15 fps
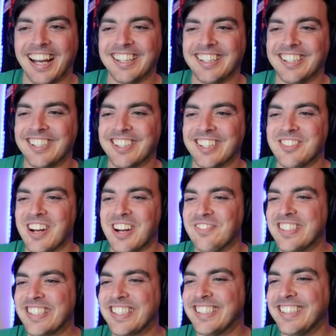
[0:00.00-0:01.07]
know, than Rams.
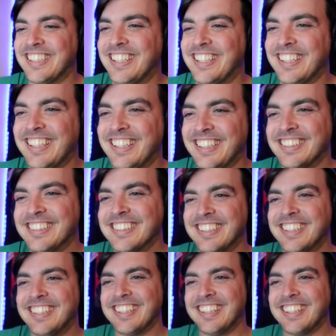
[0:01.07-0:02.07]
less less uh-huh. gaudy.